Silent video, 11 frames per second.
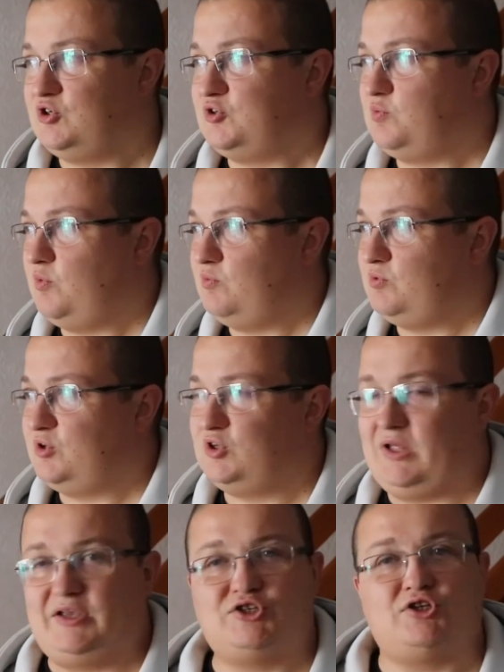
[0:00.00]
just it was
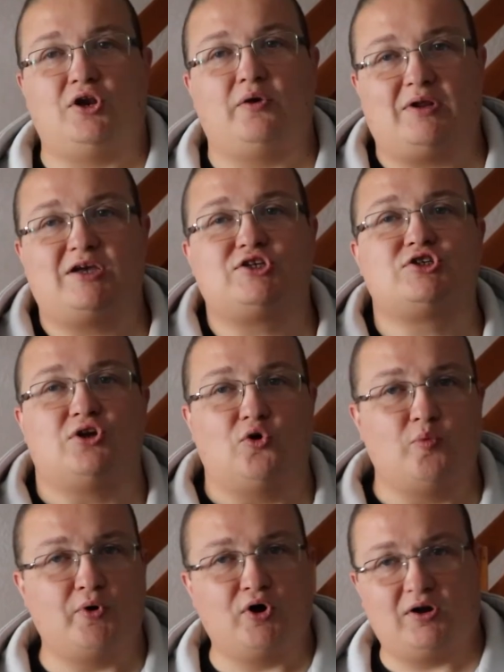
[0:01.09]
like snow, like a
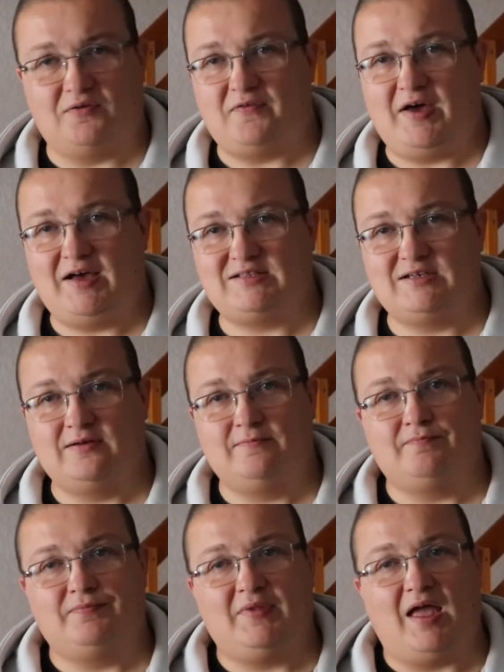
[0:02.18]
snowball effect.
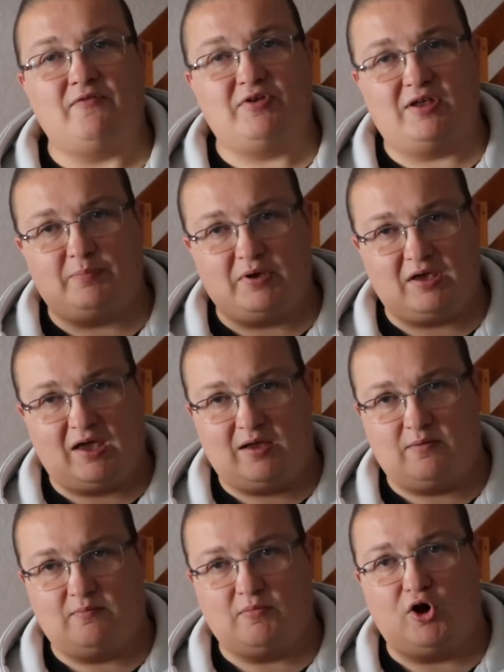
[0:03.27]
Everything
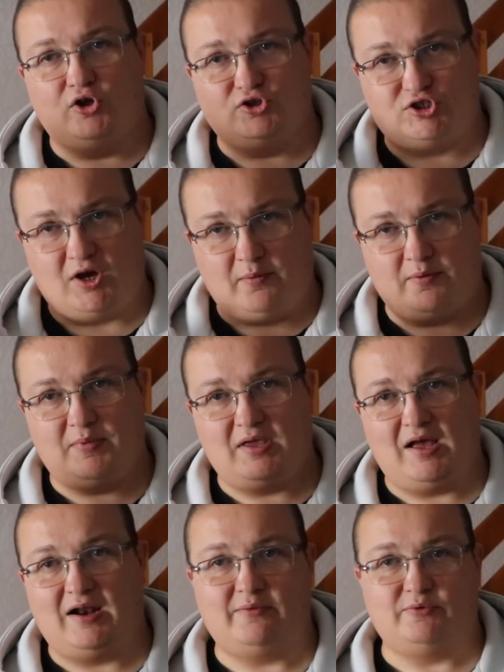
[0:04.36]
became on top of me
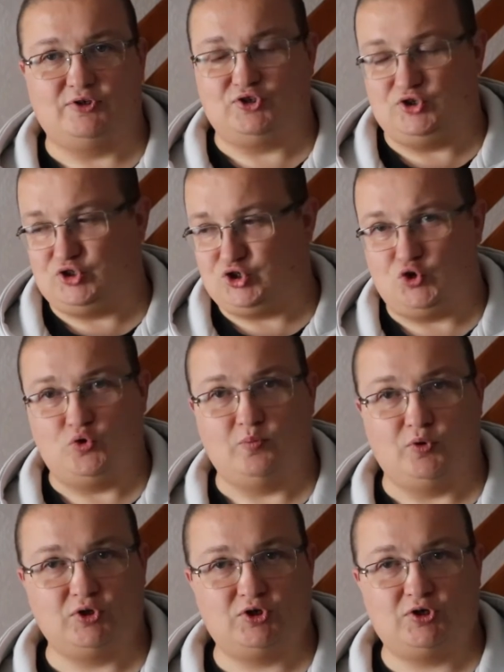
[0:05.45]
and it was just too
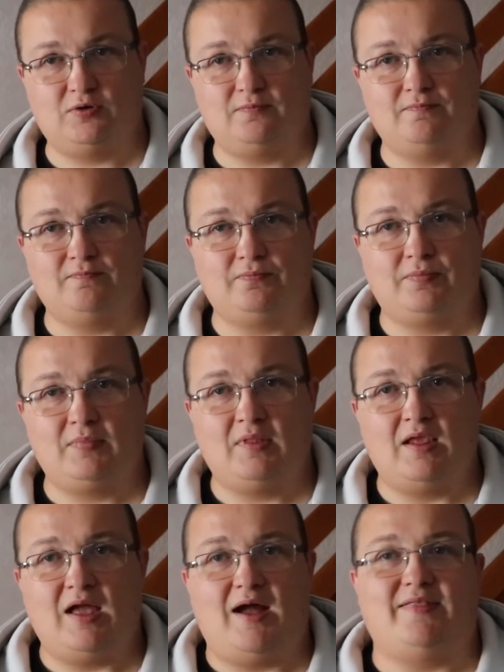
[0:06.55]
much.
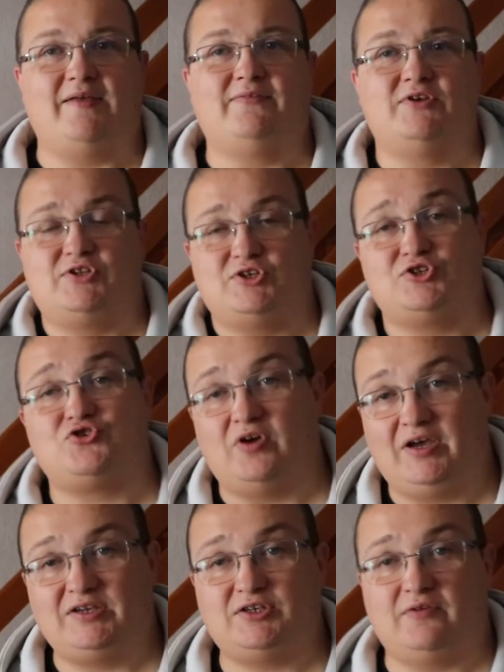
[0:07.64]
And then there's the
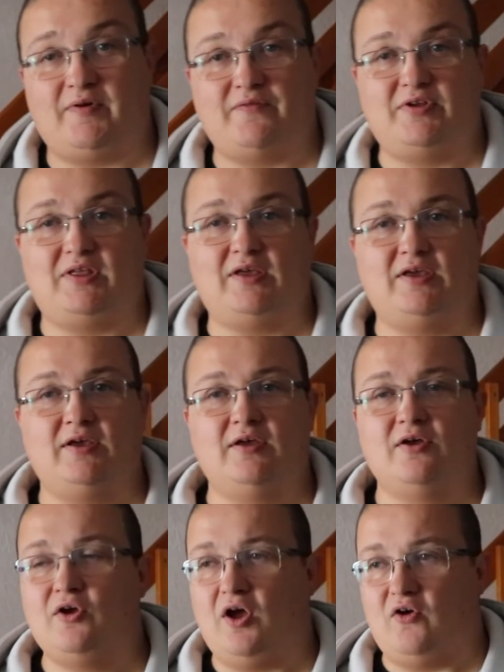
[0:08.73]
stress of everything,
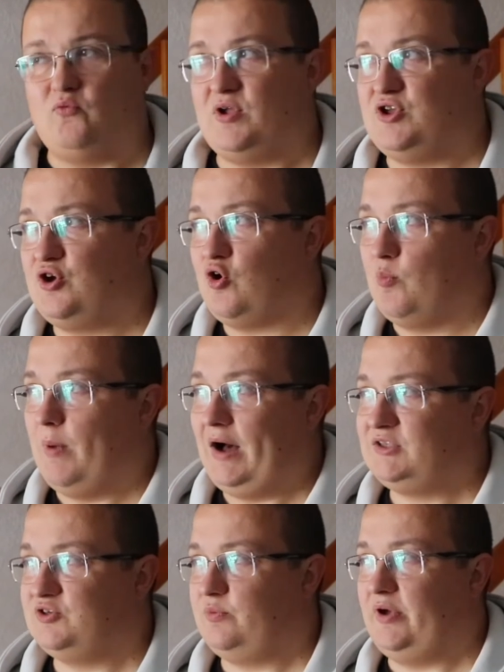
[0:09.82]
of when you go
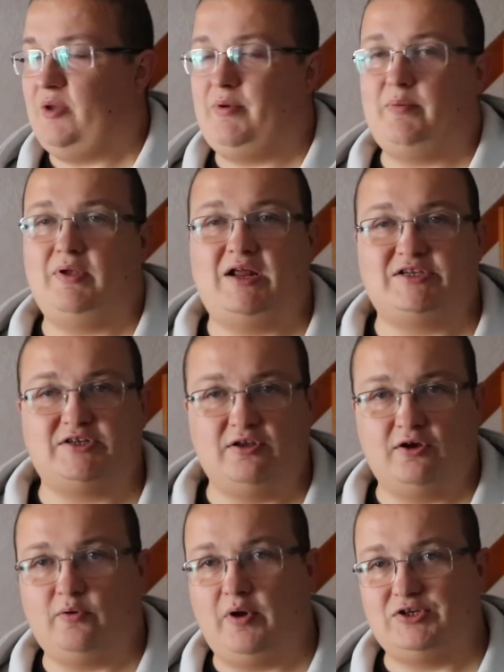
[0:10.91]
back to where people are asking
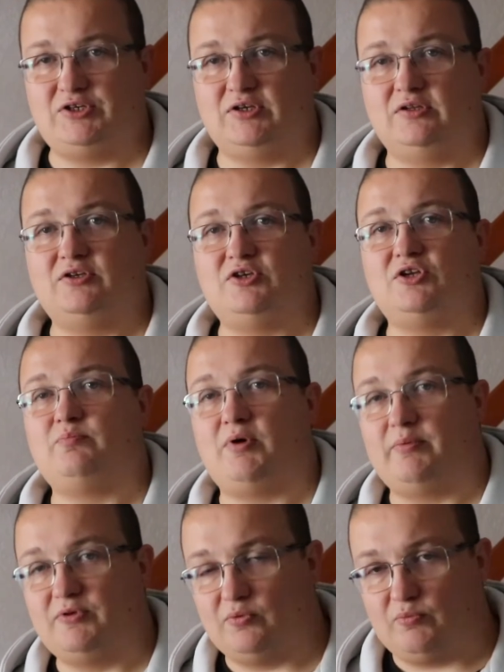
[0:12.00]
you questions you
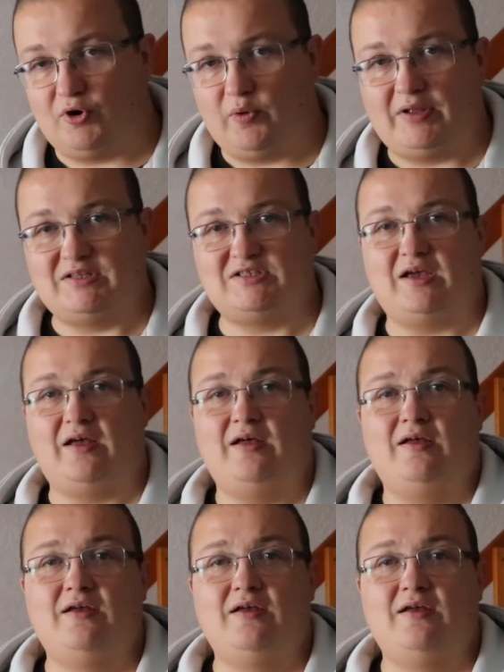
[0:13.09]
probably don't want to answer